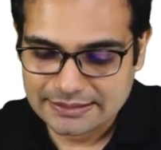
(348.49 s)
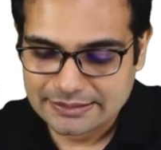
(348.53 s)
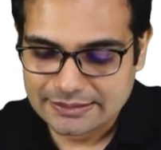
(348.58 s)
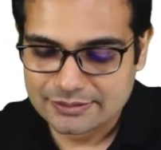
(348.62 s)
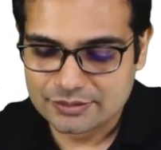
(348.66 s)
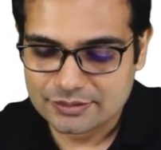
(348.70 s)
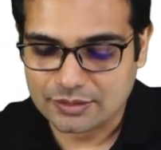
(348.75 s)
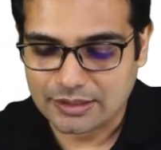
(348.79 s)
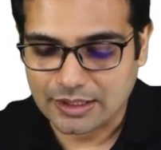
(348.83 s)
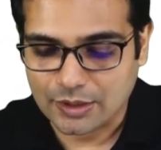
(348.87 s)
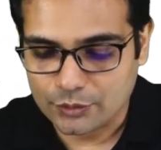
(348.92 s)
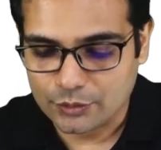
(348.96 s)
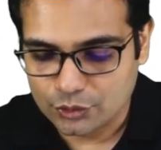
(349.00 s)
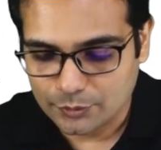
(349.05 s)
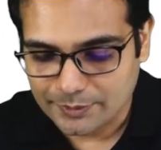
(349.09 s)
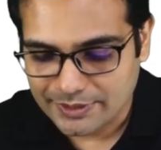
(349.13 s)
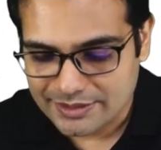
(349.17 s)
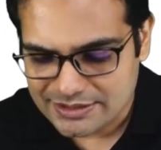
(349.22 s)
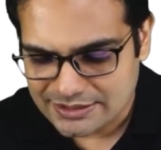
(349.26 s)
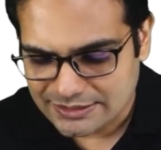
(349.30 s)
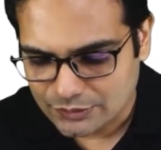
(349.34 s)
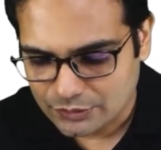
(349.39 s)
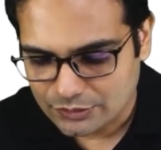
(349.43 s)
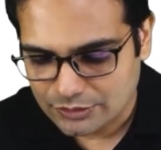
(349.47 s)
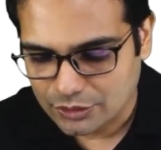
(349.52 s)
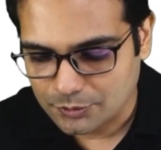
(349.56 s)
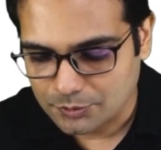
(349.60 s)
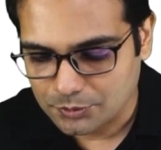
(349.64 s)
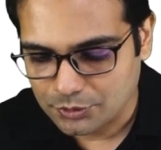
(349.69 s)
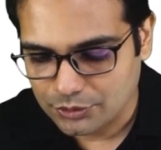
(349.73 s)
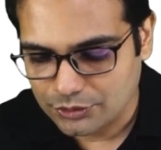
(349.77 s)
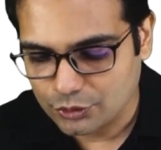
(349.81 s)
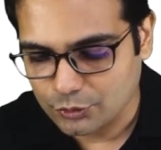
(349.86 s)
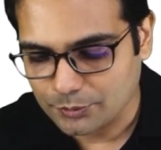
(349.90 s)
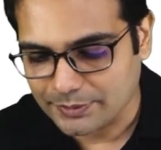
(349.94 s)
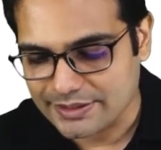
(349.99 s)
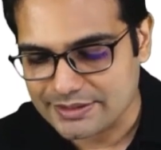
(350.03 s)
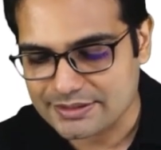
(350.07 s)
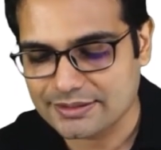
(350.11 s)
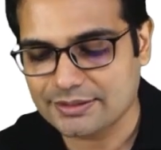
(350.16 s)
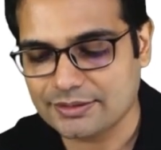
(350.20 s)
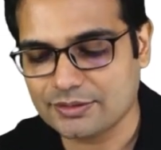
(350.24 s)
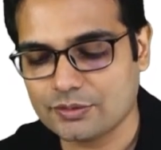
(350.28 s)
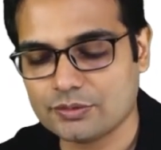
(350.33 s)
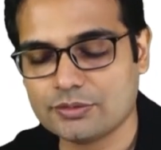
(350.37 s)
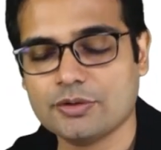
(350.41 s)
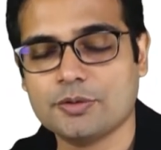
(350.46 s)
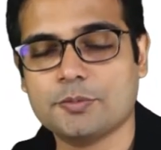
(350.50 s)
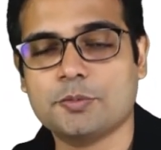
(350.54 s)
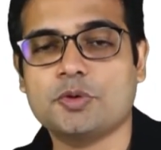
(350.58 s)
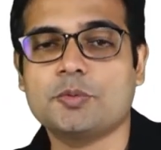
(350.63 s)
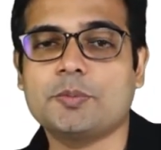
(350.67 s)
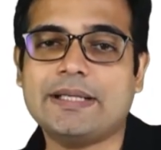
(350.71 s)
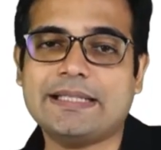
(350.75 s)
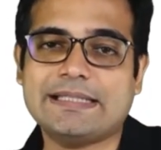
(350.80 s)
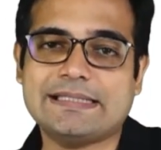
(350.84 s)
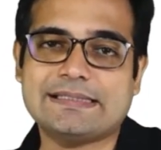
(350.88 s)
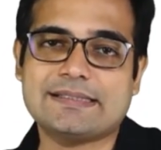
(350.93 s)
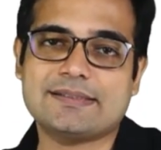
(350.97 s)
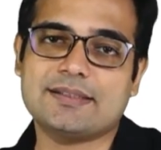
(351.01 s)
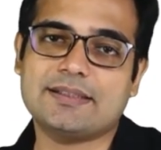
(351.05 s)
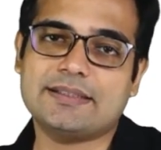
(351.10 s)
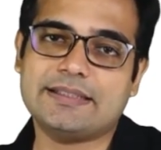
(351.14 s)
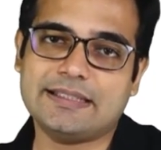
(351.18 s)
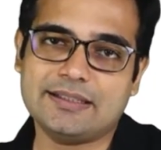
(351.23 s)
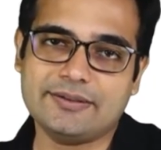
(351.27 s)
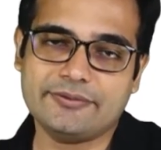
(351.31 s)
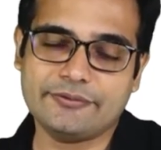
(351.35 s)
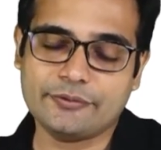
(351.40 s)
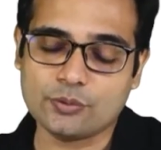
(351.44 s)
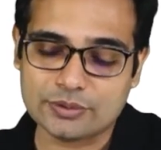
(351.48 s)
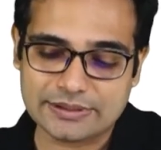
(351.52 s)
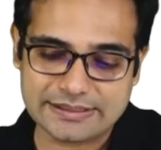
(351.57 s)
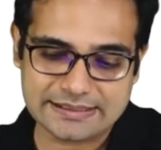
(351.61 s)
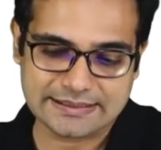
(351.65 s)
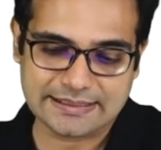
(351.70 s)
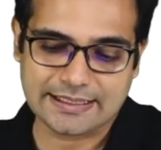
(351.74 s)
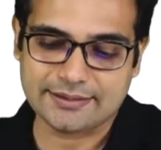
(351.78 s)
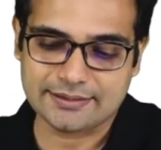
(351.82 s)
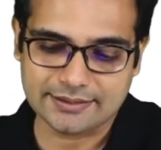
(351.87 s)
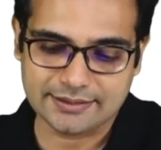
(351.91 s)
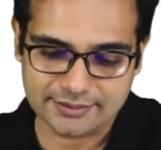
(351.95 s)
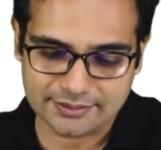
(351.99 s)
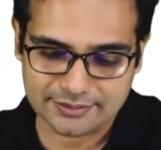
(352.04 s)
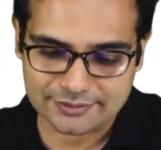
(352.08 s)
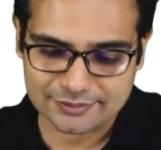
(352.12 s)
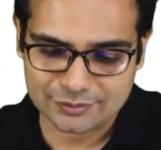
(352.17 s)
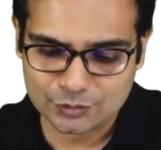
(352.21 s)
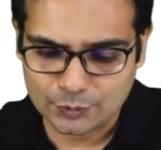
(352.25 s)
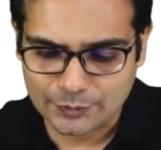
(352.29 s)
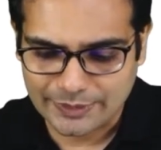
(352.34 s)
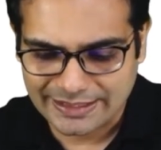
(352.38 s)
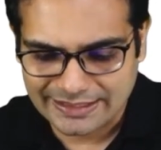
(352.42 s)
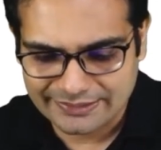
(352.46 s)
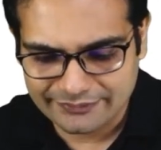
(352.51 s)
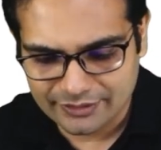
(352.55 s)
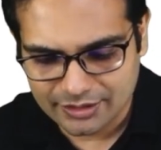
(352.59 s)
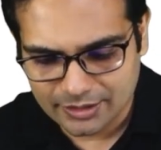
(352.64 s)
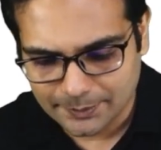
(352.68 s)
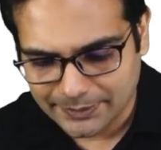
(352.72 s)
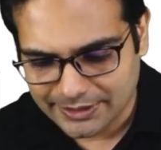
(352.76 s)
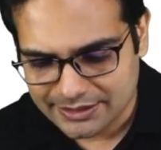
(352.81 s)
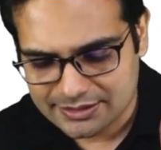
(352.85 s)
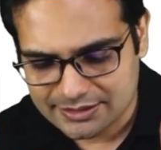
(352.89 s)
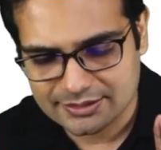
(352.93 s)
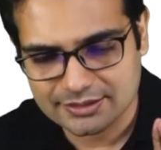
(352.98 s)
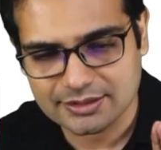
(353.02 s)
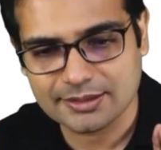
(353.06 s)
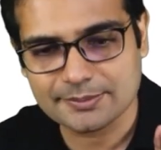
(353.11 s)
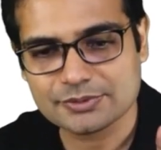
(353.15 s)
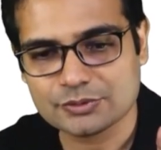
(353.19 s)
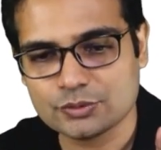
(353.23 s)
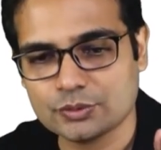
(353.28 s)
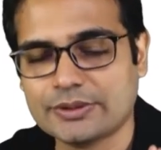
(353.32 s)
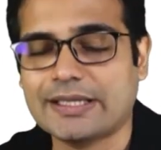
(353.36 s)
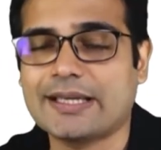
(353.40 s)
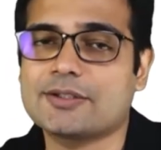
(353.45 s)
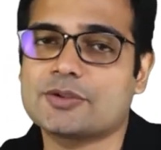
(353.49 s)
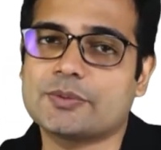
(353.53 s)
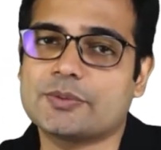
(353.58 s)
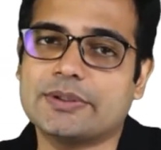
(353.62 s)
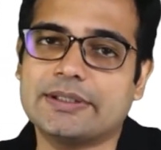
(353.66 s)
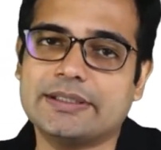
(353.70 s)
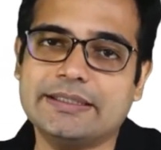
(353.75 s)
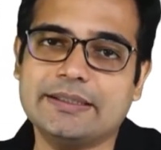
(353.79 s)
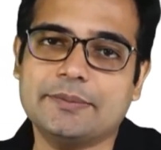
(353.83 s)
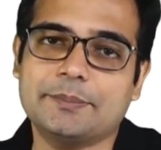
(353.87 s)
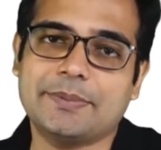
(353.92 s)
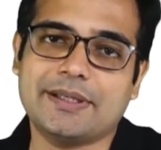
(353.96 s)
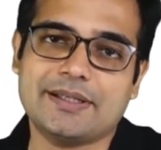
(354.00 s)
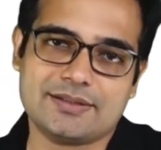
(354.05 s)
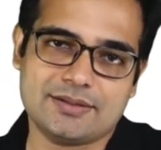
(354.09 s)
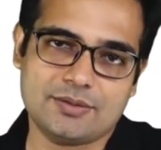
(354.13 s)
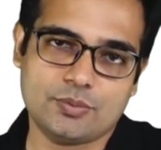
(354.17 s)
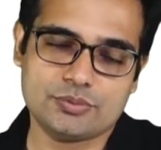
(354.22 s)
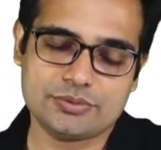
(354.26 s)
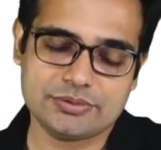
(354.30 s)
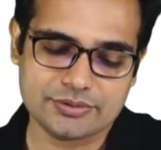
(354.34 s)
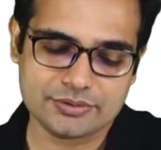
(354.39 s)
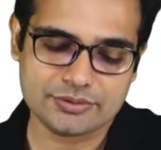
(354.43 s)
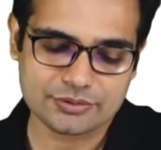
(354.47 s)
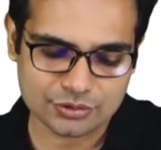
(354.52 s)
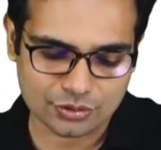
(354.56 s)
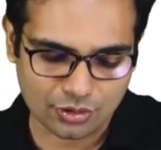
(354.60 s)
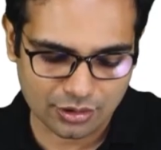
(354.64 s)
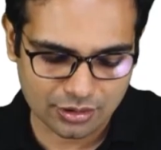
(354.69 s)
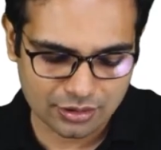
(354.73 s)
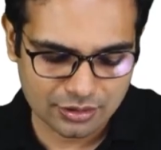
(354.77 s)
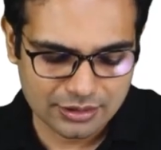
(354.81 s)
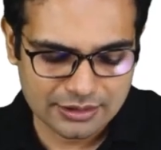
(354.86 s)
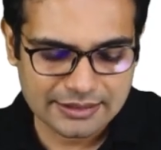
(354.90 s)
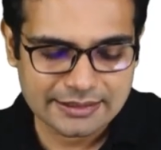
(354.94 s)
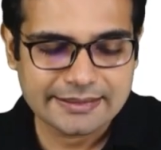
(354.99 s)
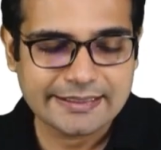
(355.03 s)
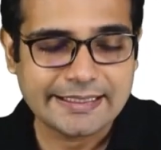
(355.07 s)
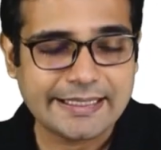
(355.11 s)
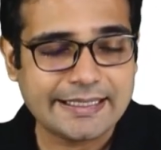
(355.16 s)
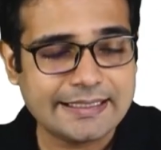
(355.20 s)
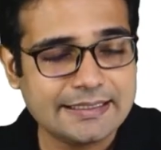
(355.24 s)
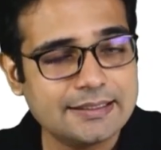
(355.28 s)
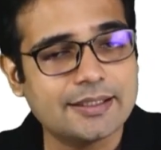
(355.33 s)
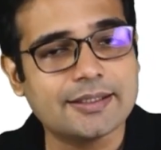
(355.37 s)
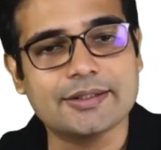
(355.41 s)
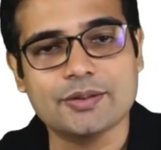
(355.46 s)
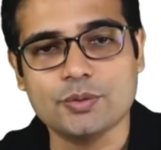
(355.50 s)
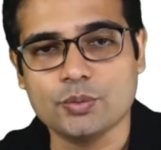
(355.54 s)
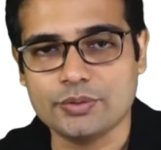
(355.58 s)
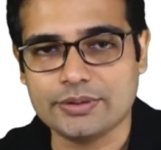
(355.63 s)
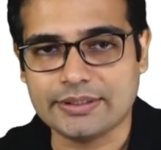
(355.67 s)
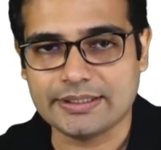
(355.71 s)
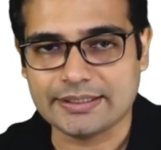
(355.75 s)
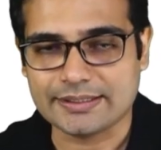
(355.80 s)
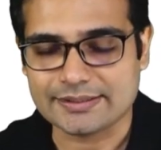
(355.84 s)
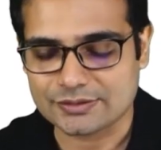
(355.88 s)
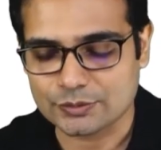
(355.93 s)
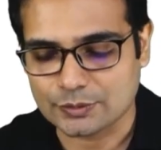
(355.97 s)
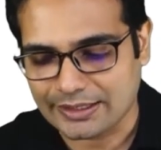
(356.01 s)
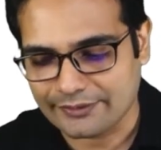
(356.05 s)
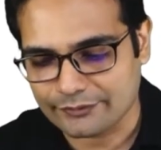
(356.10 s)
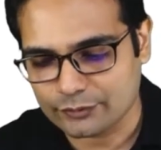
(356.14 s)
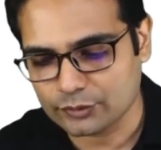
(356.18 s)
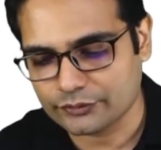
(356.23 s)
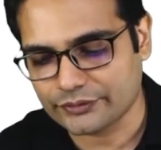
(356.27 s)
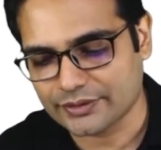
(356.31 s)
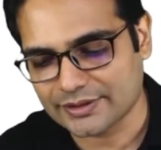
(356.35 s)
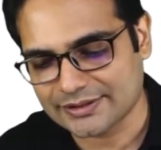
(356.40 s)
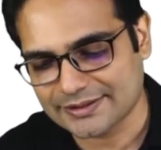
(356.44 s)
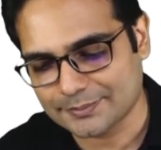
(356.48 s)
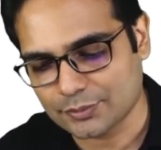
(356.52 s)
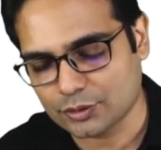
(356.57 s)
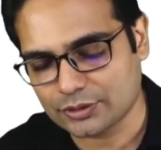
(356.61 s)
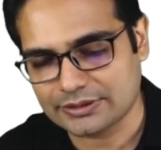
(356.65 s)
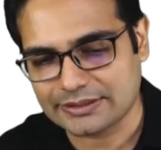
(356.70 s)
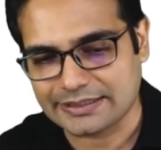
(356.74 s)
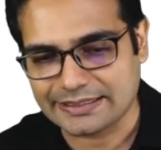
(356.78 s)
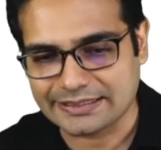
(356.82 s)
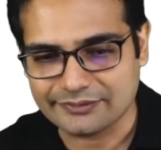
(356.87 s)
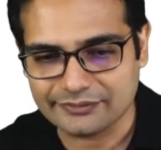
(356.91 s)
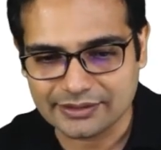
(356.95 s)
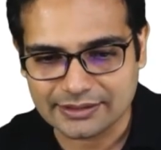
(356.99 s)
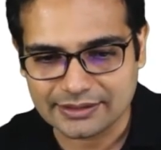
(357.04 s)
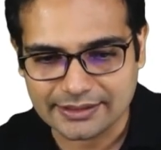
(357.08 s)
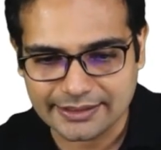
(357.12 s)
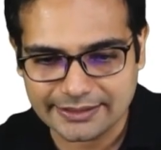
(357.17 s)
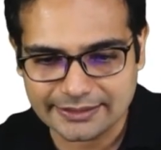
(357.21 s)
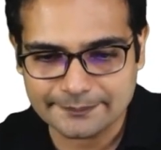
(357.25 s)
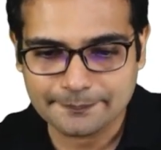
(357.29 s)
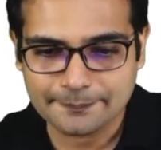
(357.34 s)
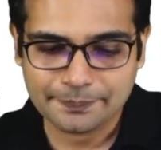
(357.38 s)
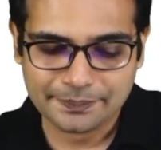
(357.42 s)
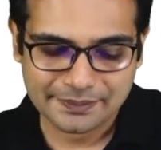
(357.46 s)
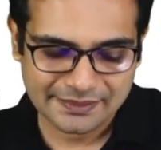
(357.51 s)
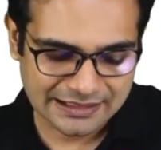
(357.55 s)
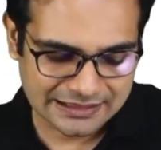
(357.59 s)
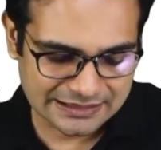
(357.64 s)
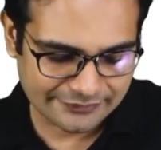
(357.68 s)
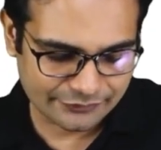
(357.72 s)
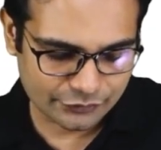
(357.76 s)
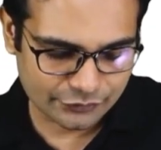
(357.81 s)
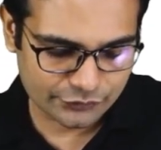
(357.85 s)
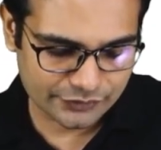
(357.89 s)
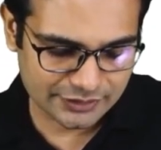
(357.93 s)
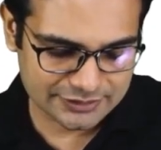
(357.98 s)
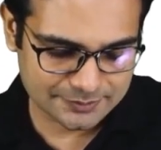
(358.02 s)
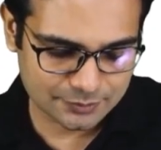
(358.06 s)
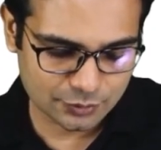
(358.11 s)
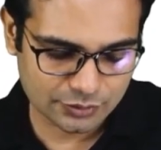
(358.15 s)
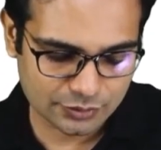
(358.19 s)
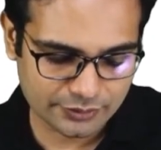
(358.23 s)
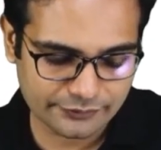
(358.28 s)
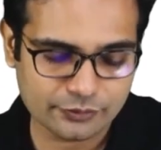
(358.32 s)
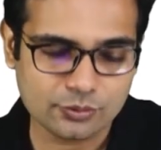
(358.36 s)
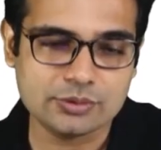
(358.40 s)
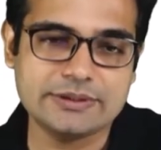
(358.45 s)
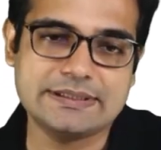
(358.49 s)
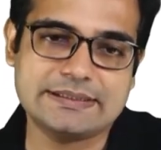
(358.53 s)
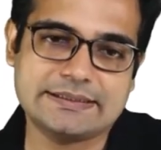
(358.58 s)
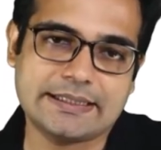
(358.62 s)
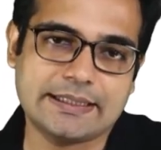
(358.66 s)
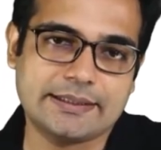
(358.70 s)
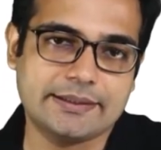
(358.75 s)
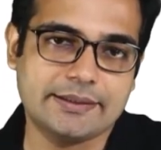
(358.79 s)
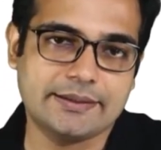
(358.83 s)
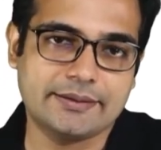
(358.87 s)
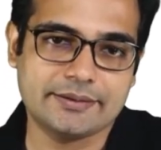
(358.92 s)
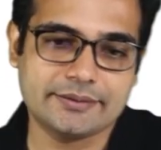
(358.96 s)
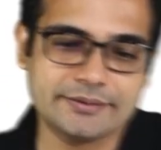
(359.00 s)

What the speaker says: So how do you measure urine output? You measure the urine output by inserting a Foley's catheter. So whenever a patient comes to casualty, a patient who's in shock, any acute case, you have to first put an IV line and you have to first put a Foley's catheter.